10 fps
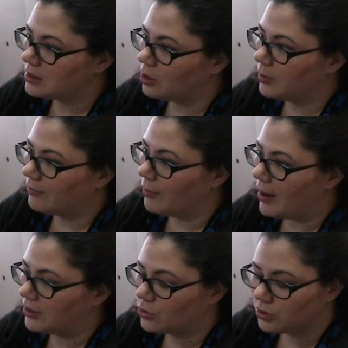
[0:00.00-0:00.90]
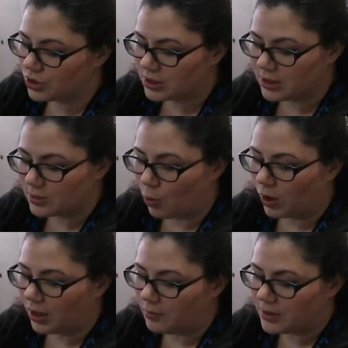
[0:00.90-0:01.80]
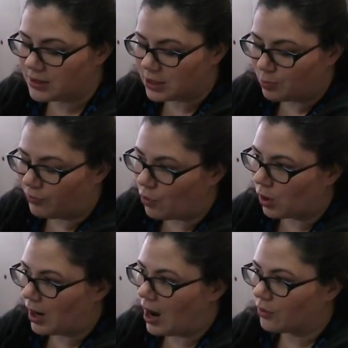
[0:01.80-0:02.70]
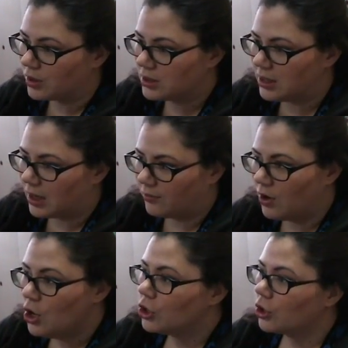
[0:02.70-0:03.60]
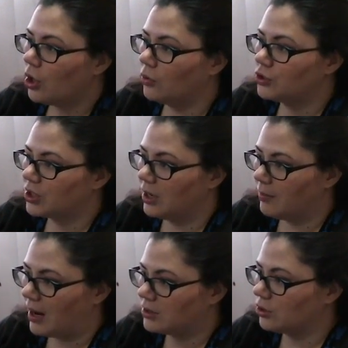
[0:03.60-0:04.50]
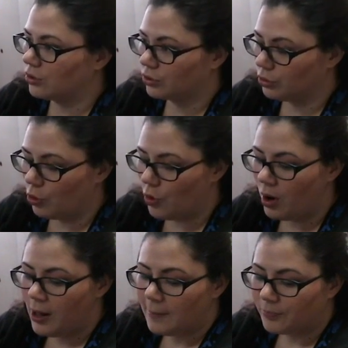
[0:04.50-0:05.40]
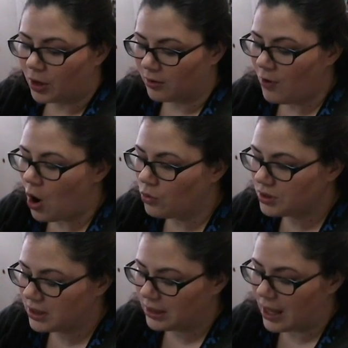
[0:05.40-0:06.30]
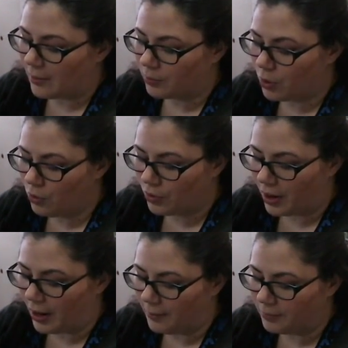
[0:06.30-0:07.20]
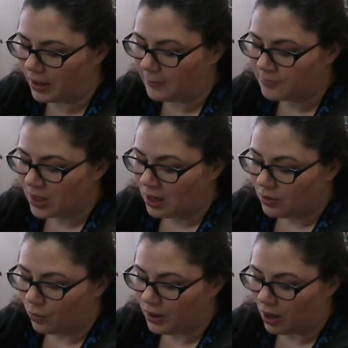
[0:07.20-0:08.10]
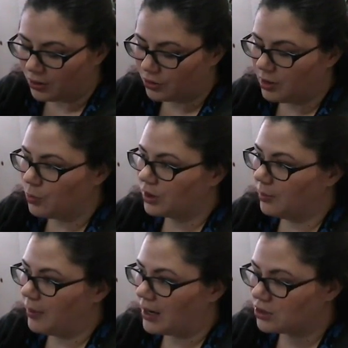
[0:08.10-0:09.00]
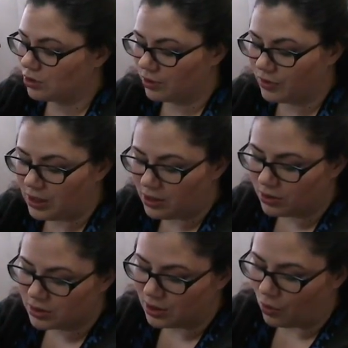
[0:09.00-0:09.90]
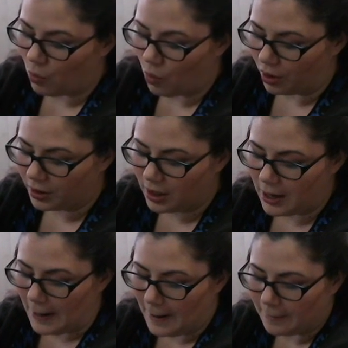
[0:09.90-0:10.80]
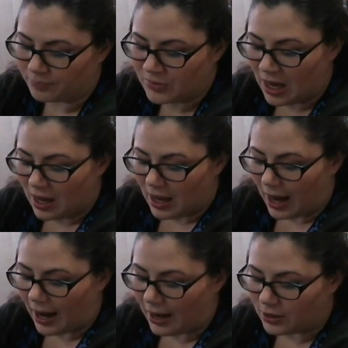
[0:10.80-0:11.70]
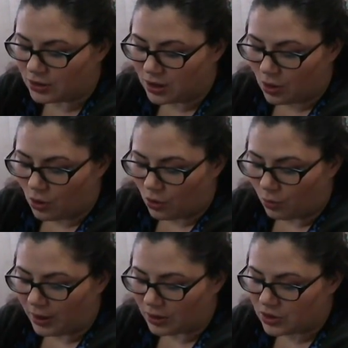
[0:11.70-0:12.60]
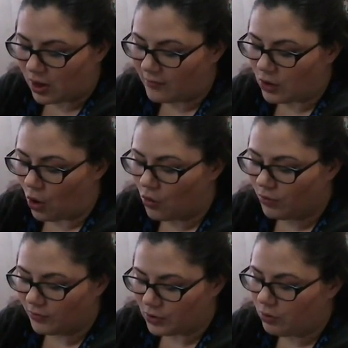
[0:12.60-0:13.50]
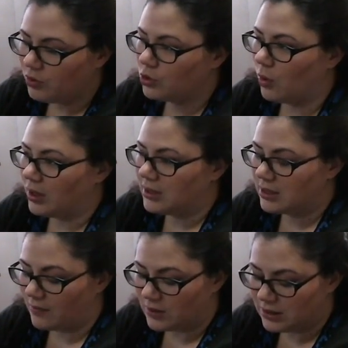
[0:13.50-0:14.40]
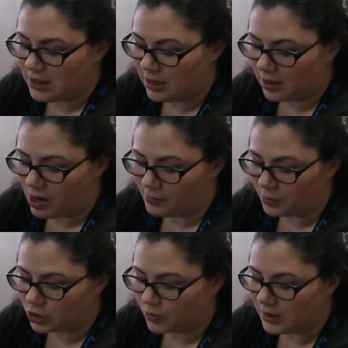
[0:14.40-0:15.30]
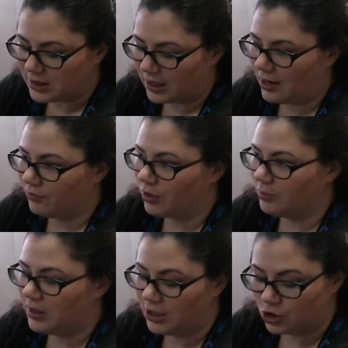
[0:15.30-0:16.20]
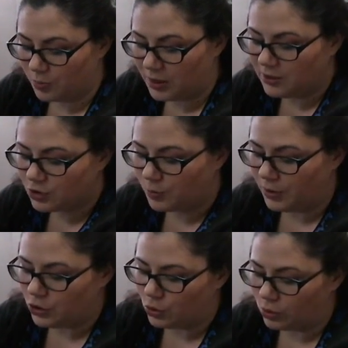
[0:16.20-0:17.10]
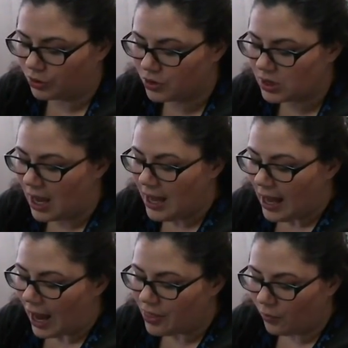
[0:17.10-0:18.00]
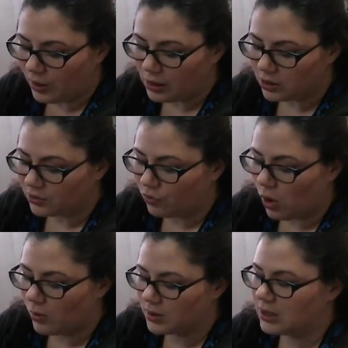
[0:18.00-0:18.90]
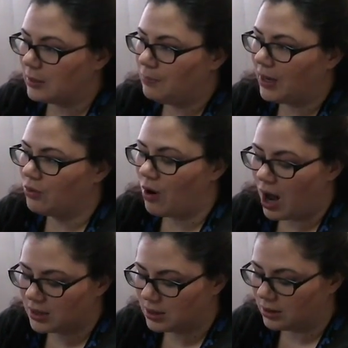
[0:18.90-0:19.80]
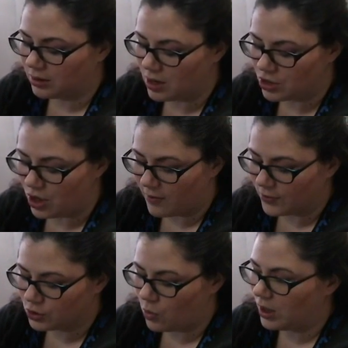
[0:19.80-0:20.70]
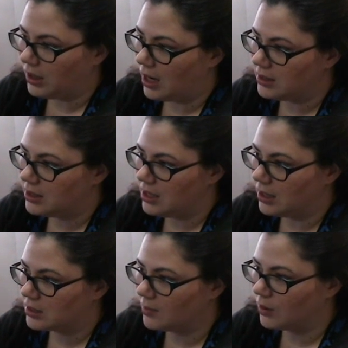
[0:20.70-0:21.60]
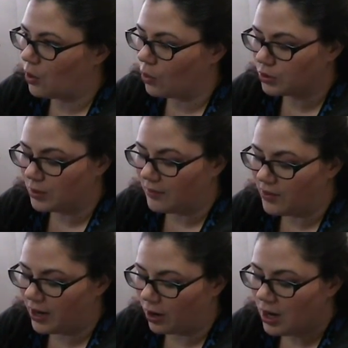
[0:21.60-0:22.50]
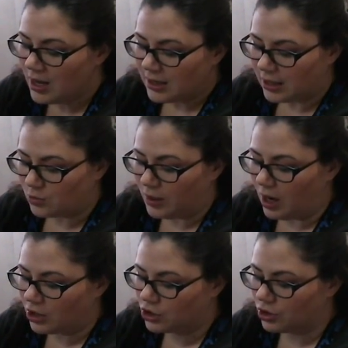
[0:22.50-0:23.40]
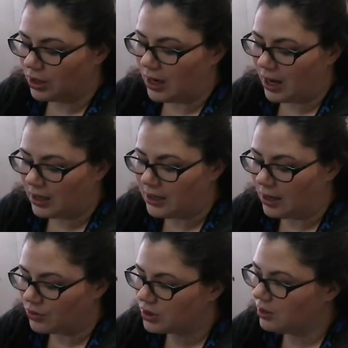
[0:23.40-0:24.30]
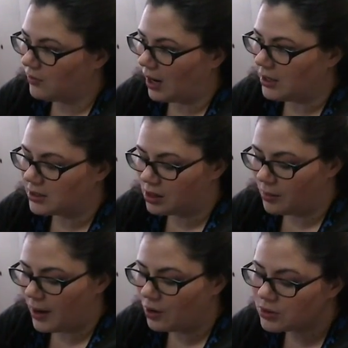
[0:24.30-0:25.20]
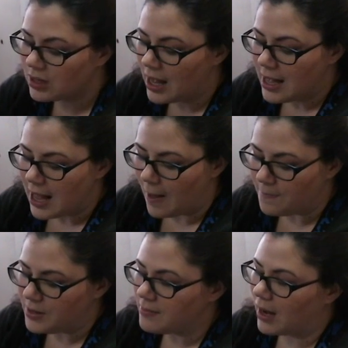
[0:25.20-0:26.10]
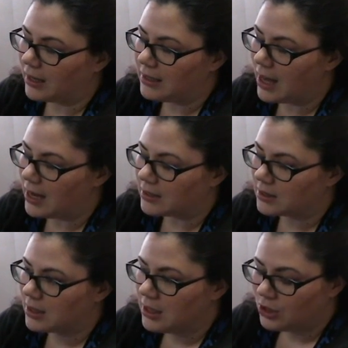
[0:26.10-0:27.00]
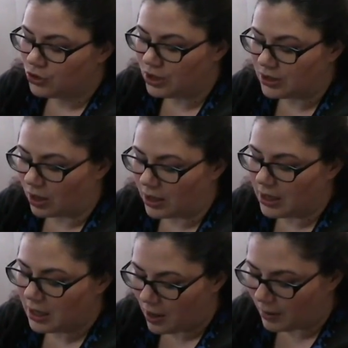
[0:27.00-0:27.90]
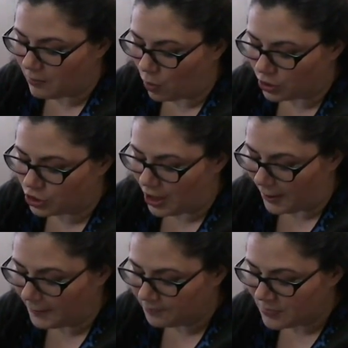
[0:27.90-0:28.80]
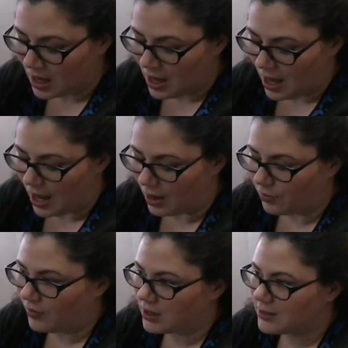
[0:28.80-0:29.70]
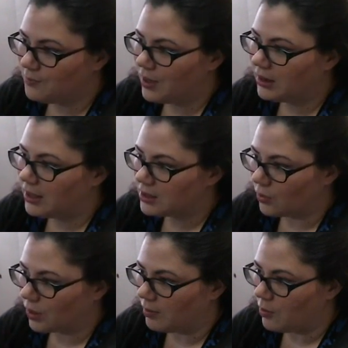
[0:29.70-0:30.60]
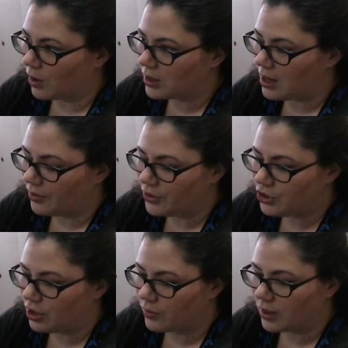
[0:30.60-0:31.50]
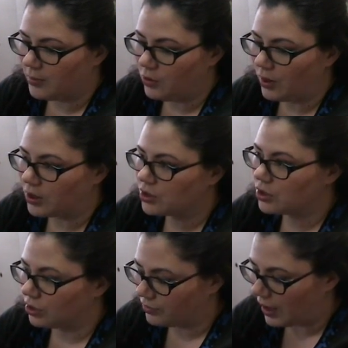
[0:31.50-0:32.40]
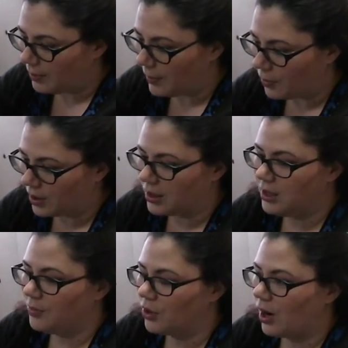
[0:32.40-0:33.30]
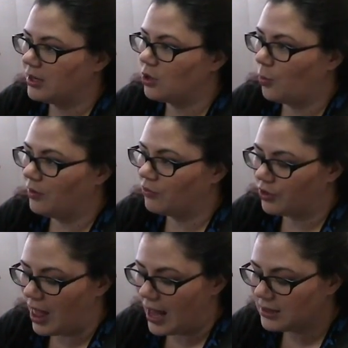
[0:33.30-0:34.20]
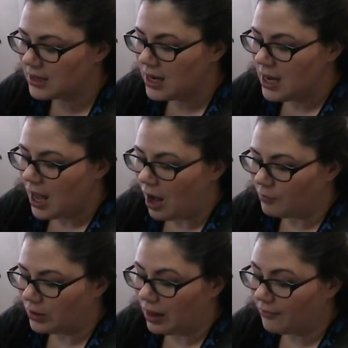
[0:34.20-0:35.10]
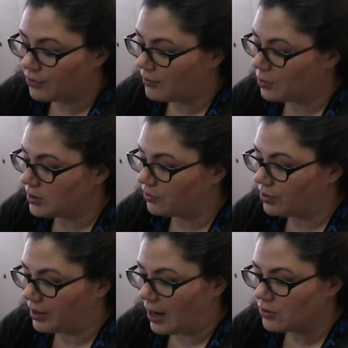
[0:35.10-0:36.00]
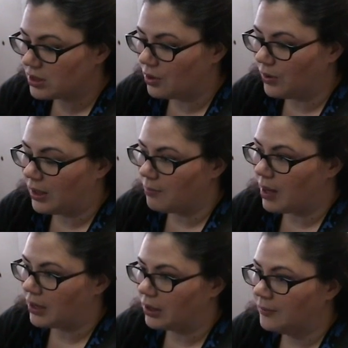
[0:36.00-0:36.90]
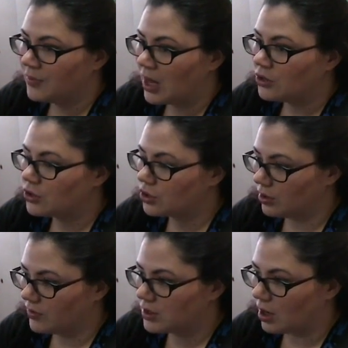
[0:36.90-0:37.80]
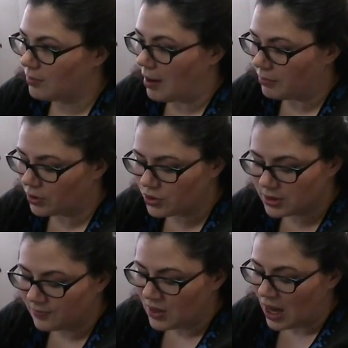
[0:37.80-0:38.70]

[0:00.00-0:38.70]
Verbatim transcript: a little bit of a mentor. Just this morning at Business Before Hours, he kind of coached an ambassador through part of hosting that program, but we honored him with Ambassador of the Year as an award. Um, and we also gave an overview of the 2017 accomplishments that came from Nate Shapi of Shapi Jewelers, and then we looked forward to the big rocks that are in our jar for 2018 and some of the goals we have there as we ushered in Heidi Nelson of Heidi's Clubhouse and Be My Guest. She's our incoming board chair. And we've got some big things that we're going to be working on this year. We're going to be doing a survey. People can keep their eyes open for that. Um, we'd love for everyone to fill it out so that we can better service our members.